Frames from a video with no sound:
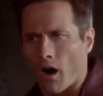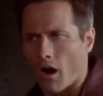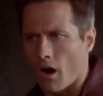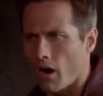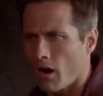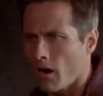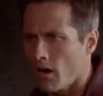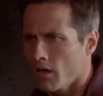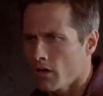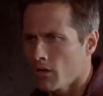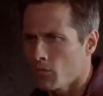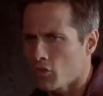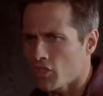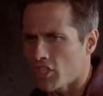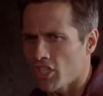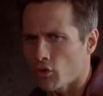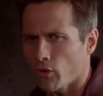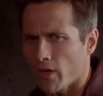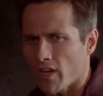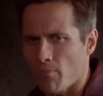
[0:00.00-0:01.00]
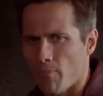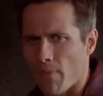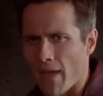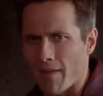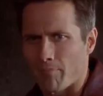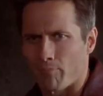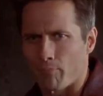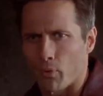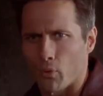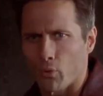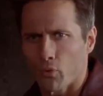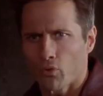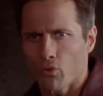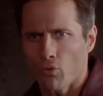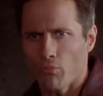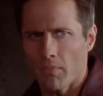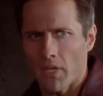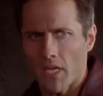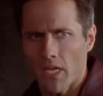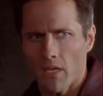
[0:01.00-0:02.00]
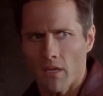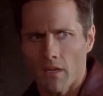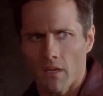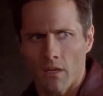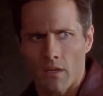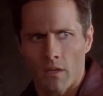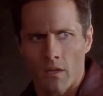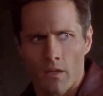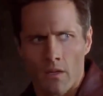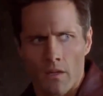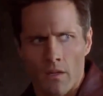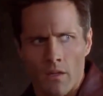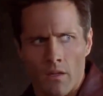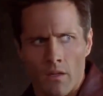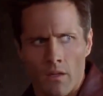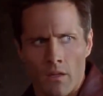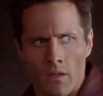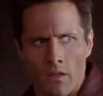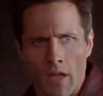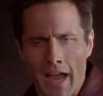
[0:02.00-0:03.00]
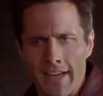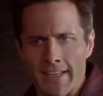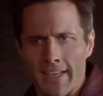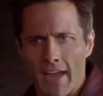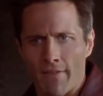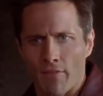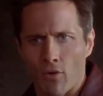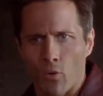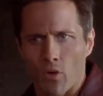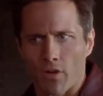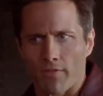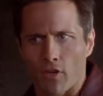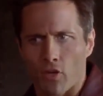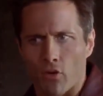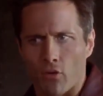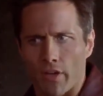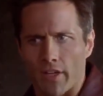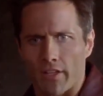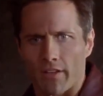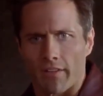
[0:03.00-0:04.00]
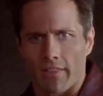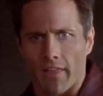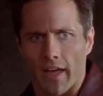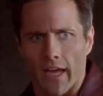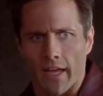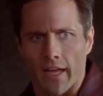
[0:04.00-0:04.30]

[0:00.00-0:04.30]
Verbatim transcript: was she trying to bamboozle me? I never would have agreed to